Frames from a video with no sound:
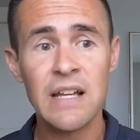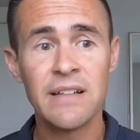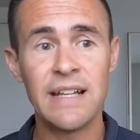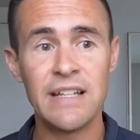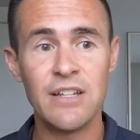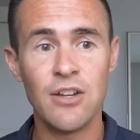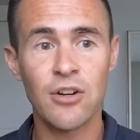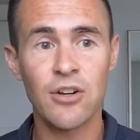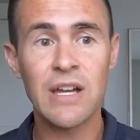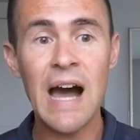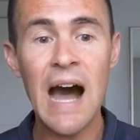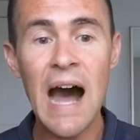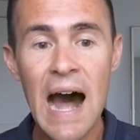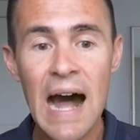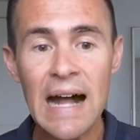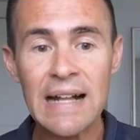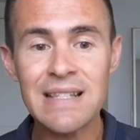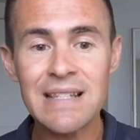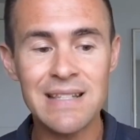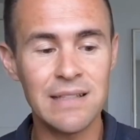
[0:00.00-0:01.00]
then you're
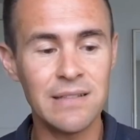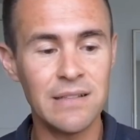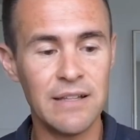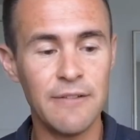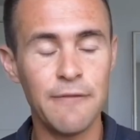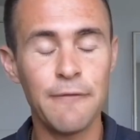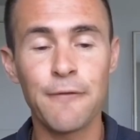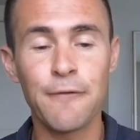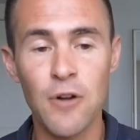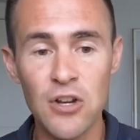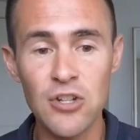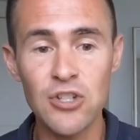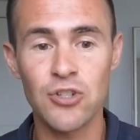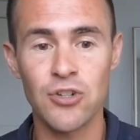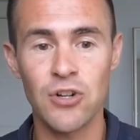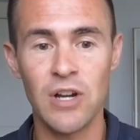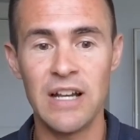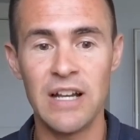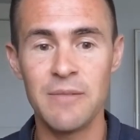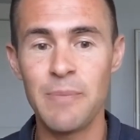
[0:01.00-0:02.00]
constantly
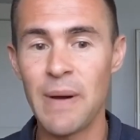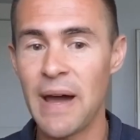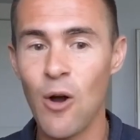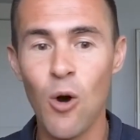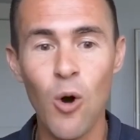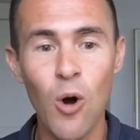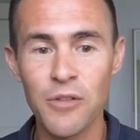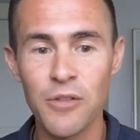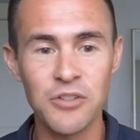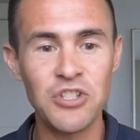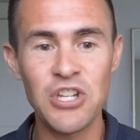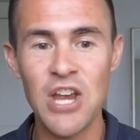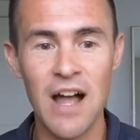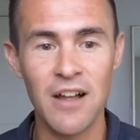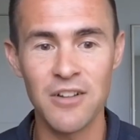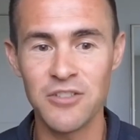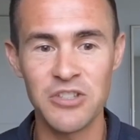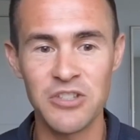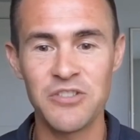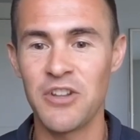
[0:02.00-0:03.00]
frustrated by all the
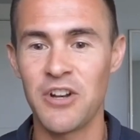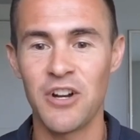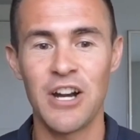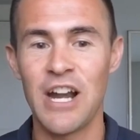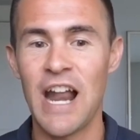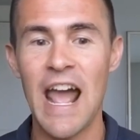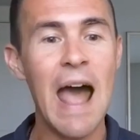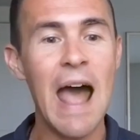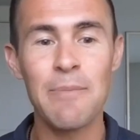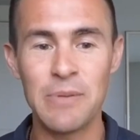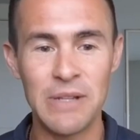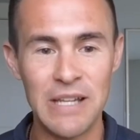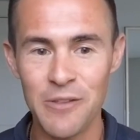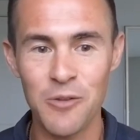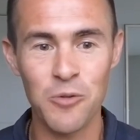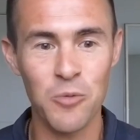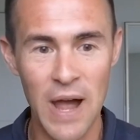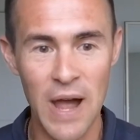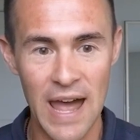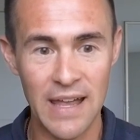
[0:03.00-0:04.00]
challenges that are going to happen
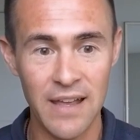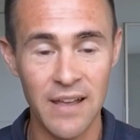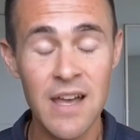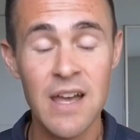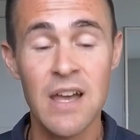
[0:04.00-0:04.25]
either way.